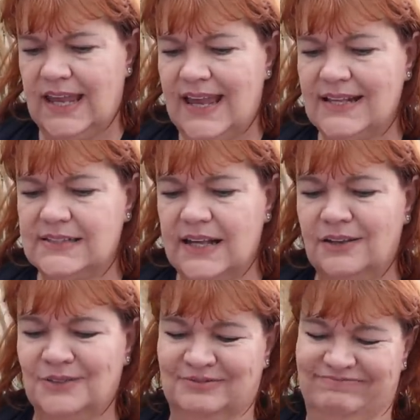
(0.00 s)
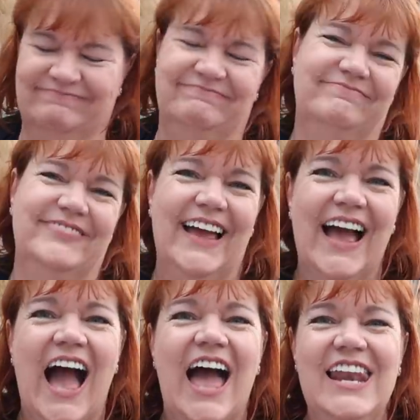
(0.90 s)
It's
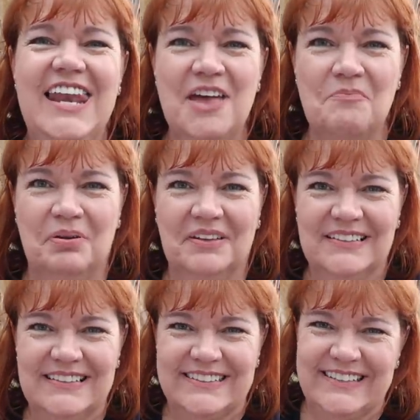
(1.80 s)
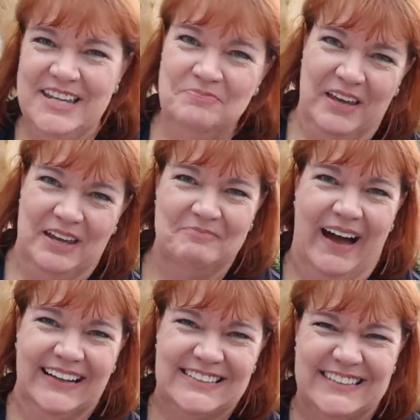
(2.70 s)
a lip sleeping
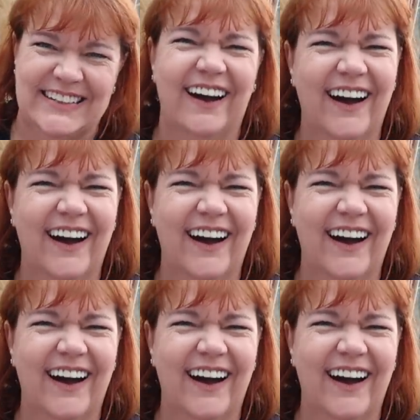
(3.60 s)
mask